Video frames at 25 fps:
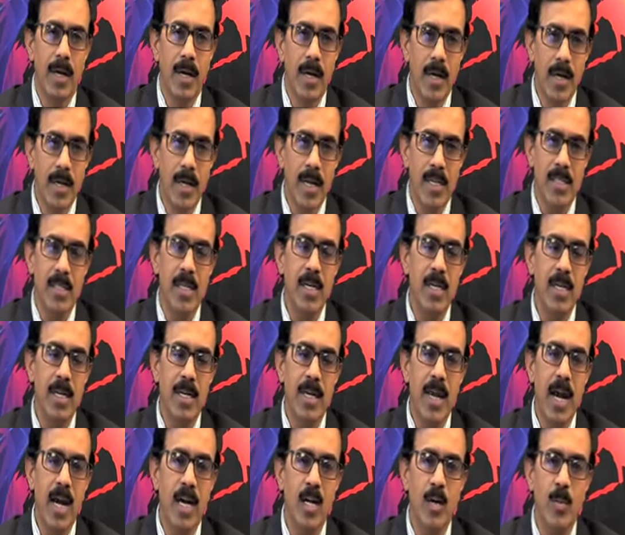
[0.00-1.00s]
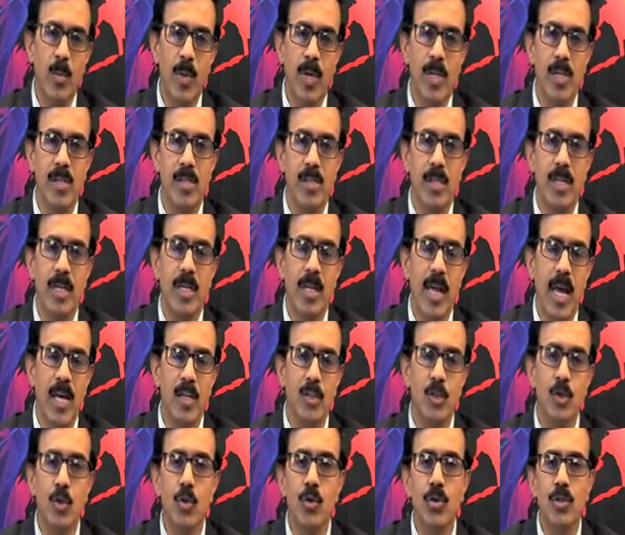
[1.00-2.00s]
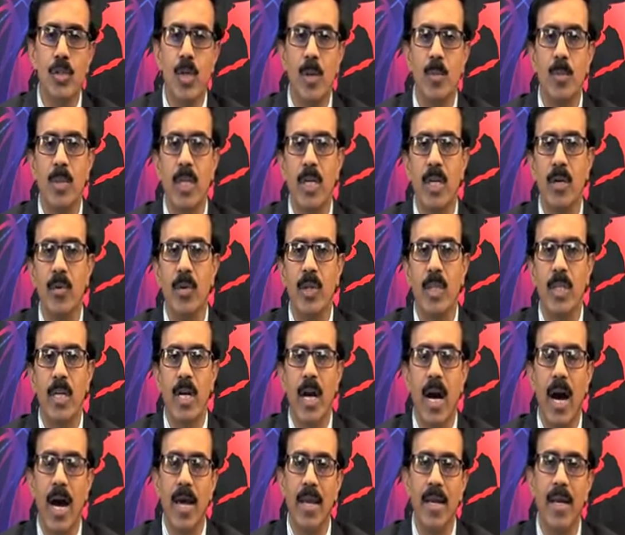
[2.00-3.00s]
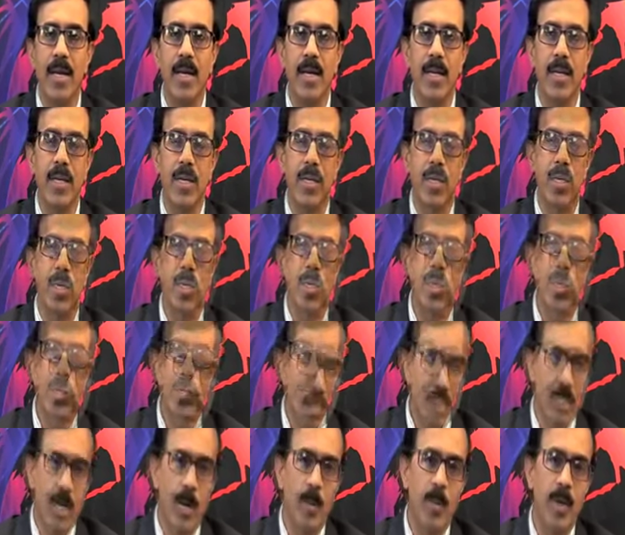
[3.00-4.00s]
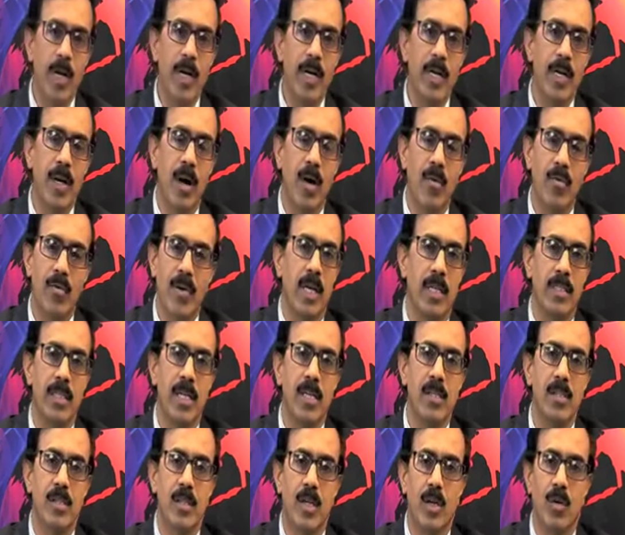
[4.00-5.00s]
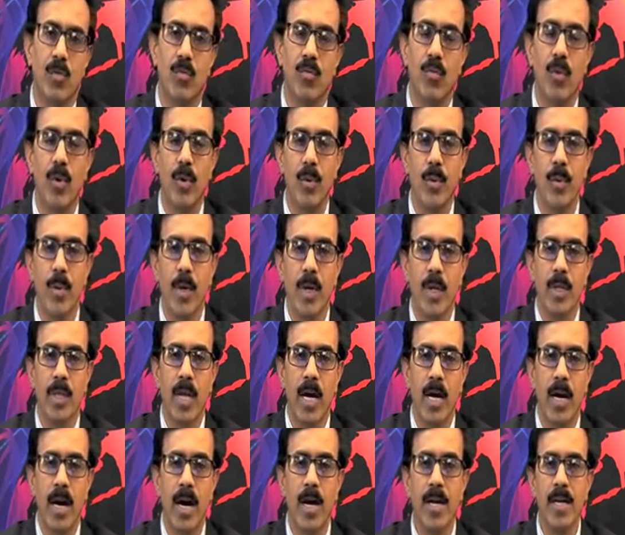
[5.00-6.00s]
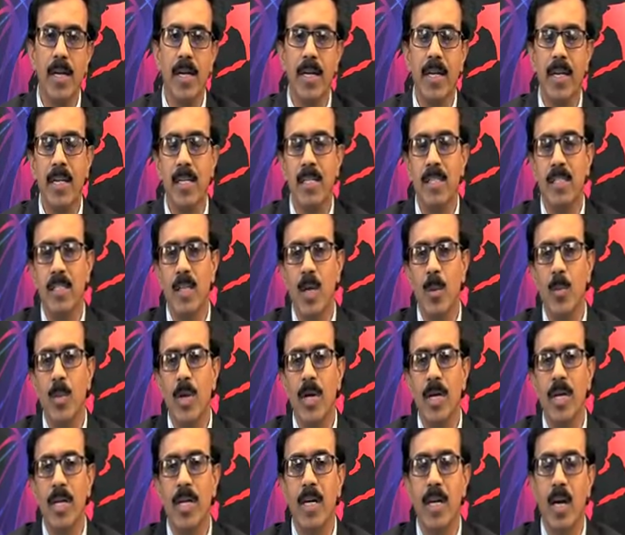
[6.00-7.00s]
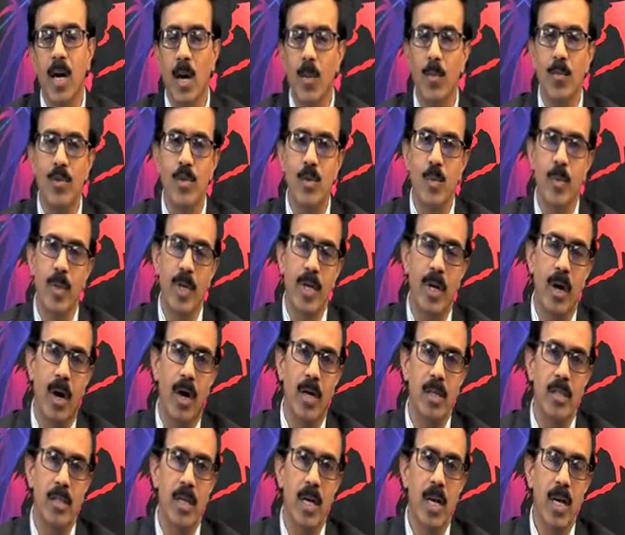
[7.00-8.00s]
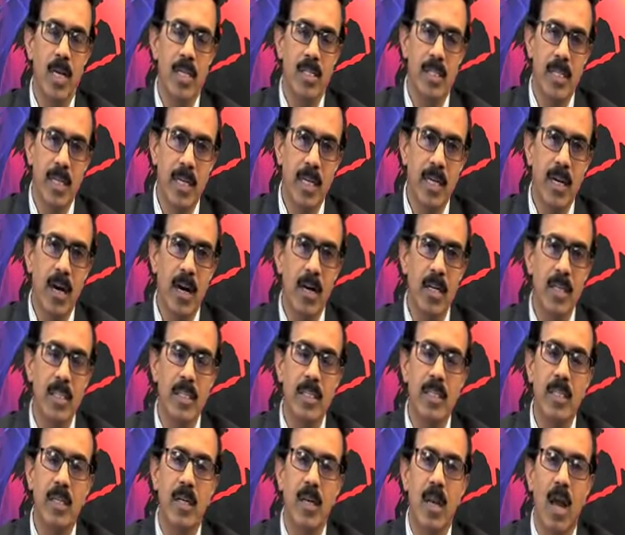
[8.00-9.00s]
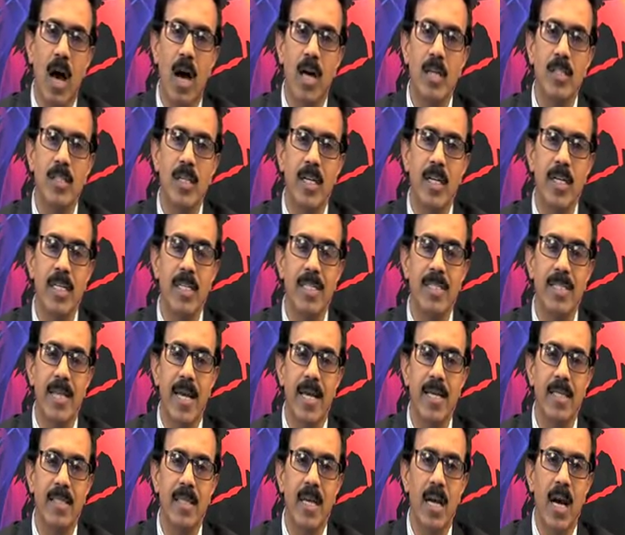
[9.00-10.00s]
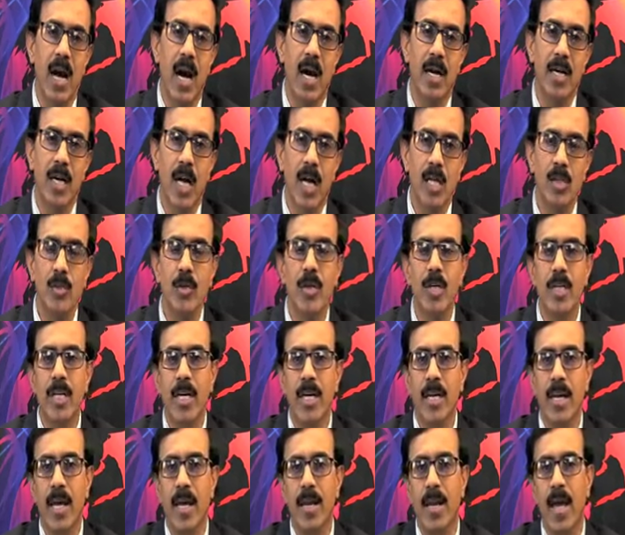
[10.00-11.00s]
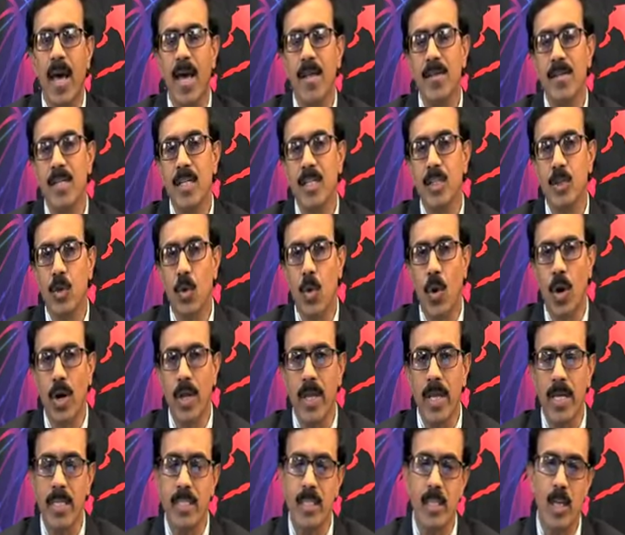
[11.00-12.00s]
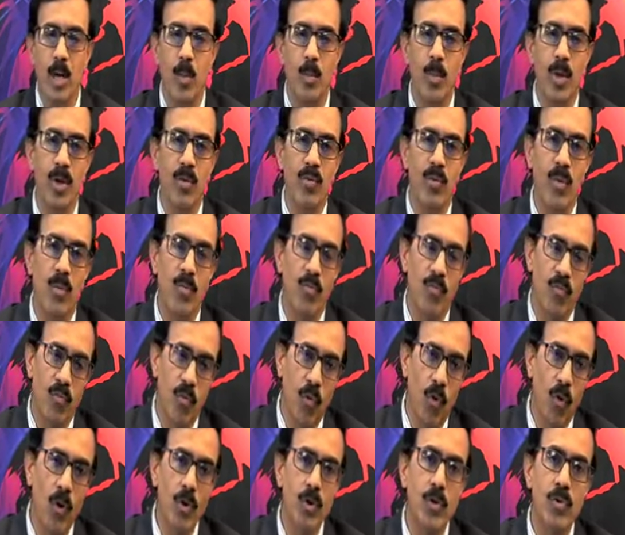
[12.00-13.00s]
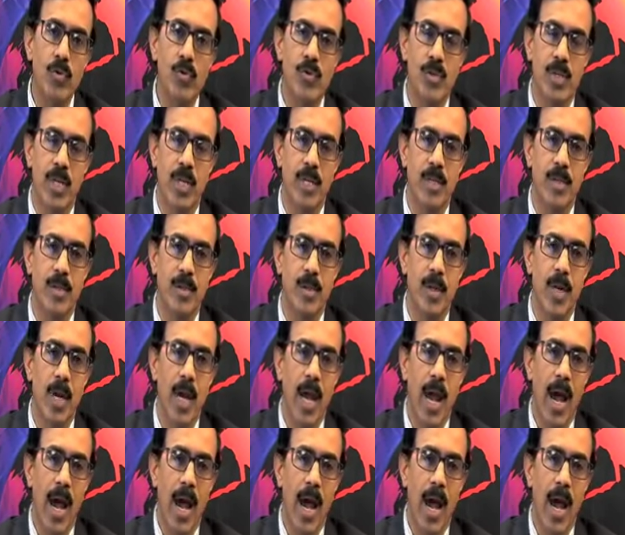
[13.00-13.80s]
it does not react means it has to do something with kinetic stability of SiCl4. The kinetic instability comes because silicon is larger in size and also it can enhance its coordination number from 4 to 6.